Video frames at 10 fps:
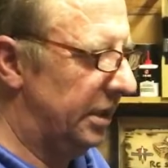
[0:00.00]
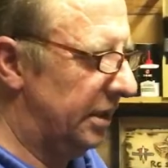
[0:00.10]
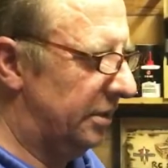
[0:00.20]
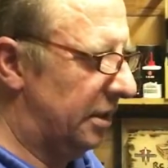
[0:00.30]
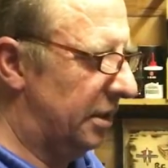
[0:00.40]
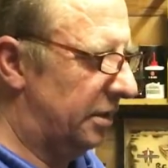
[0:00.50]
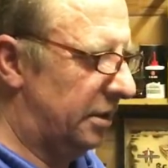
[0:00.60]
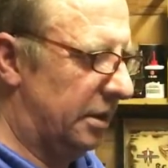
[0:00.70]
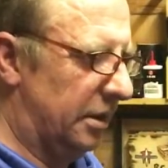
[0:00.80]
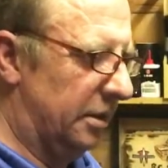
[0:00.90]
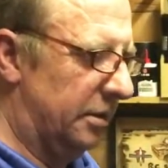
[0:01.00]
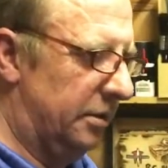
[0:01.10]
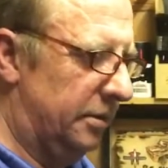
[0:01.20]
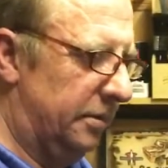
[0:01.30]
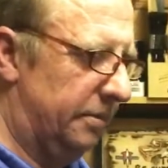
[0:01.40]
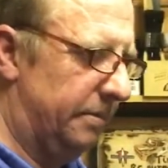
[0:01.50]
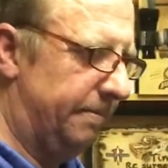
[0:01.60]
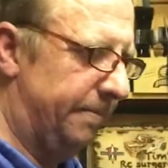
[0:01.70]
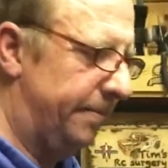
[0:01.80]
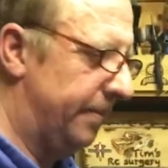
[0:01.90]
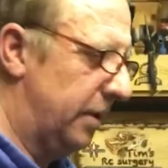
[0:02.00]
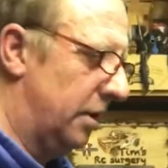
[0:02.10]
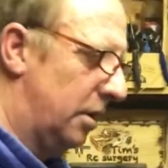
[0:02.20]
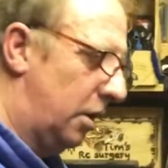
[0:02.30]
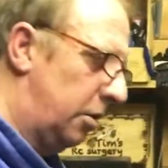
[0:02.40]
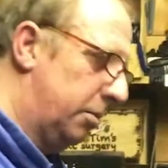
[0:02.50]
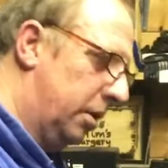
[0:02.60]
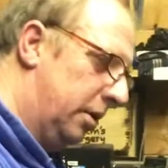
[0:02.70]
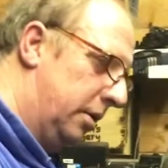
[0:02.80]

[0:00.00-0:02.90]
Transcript: to get that hub.